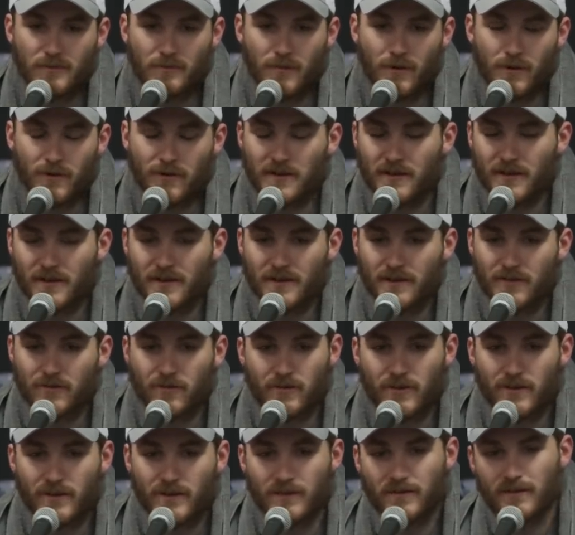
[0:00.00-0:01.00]
Barky had a
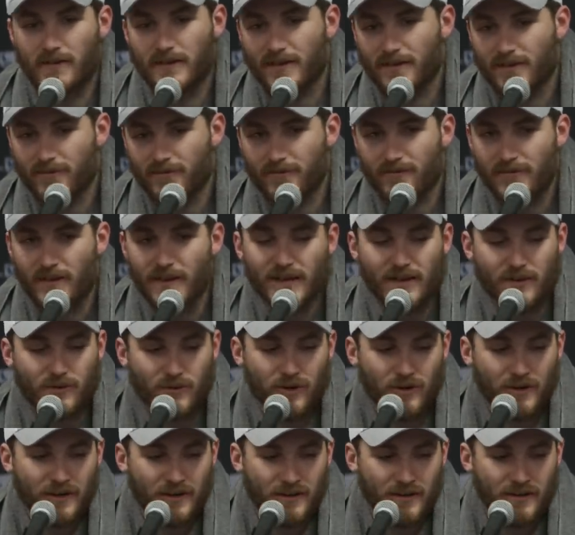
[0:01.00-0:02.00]
great like fake
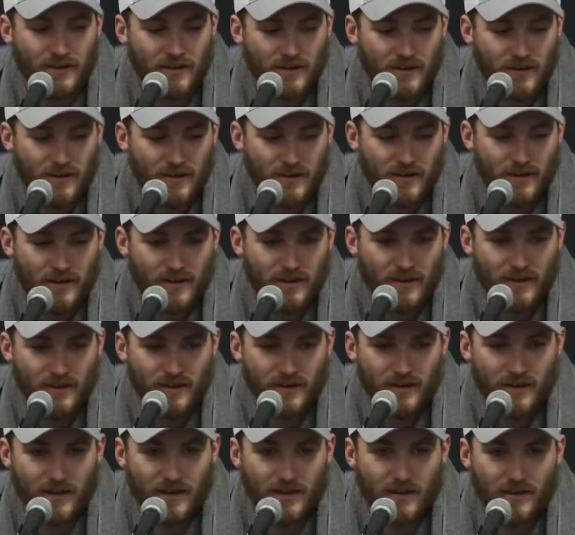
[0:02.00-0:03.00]
where
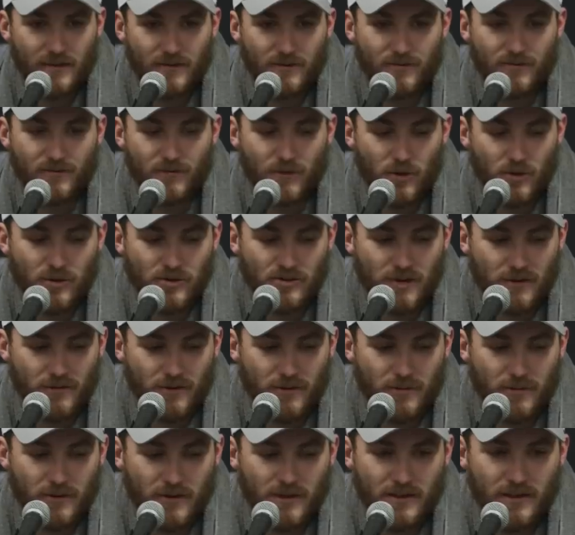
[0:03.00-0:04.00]
he froze
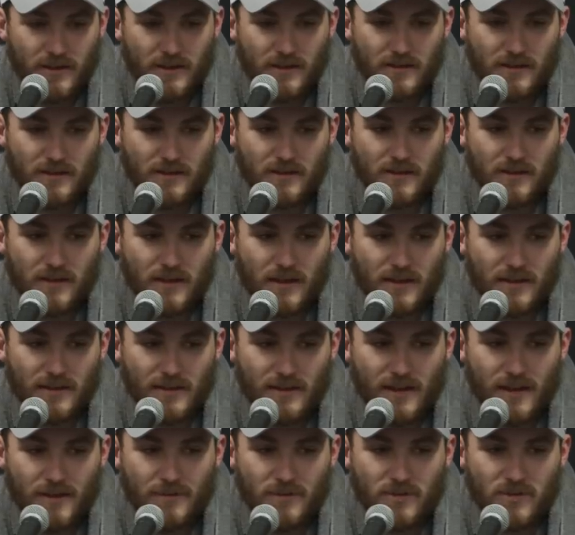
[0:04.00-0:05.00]
everybody
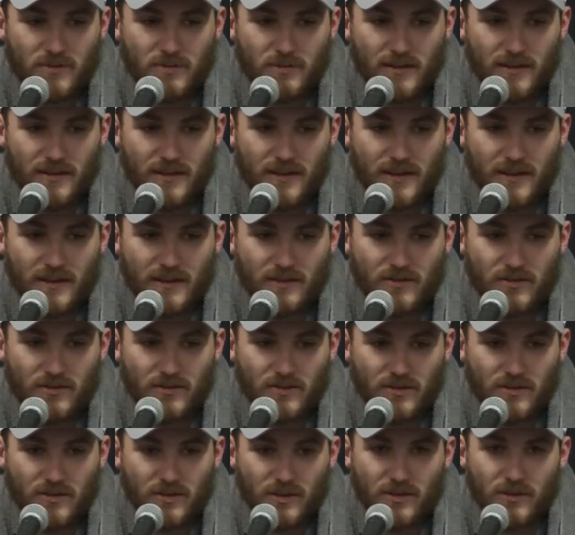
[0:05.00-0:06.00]
and gave it to me, and I had
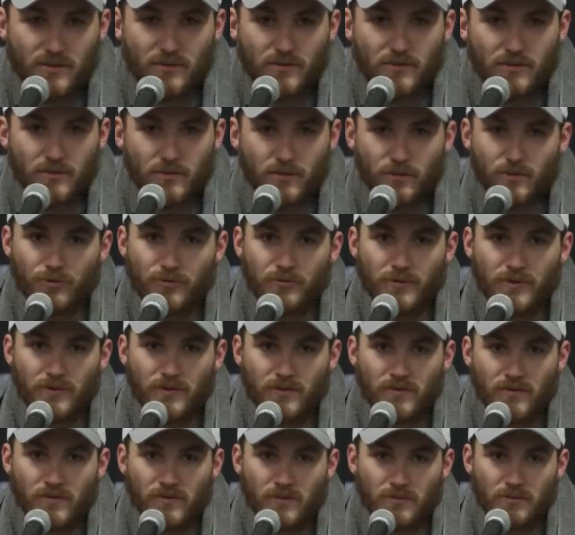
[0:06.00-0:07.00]
just a ton of room
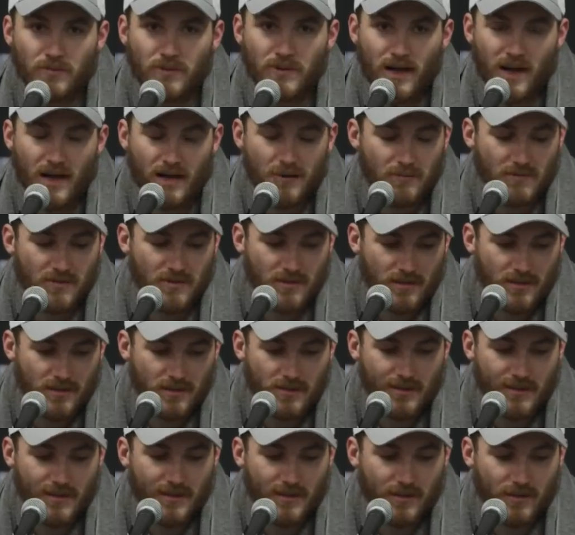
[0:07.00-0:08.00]
and some time
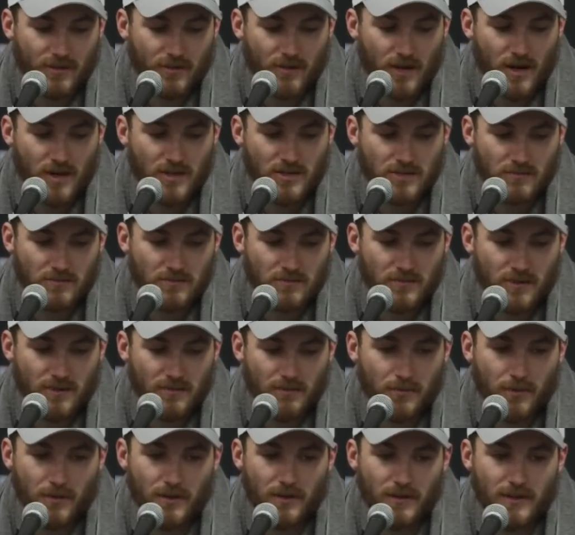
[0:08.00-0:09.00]
to get across
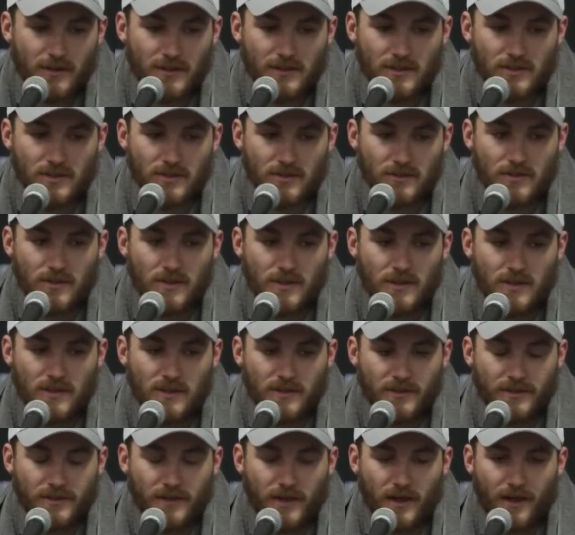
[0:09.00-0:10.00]
and put it in. So
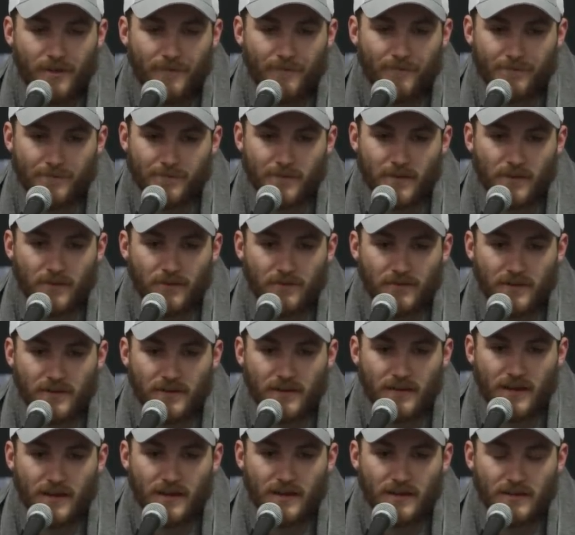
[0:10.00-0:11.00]
I don't
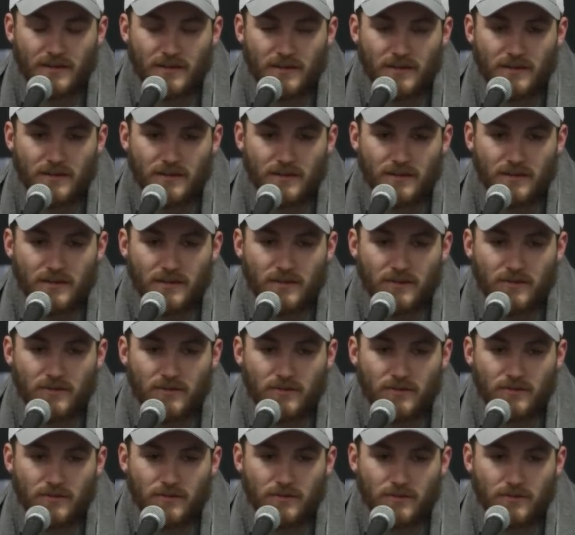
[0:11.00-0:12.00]
think that, you
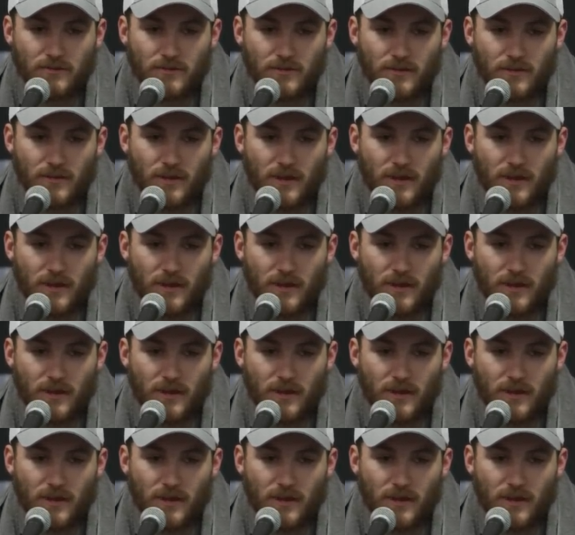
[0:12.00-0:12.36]
know, a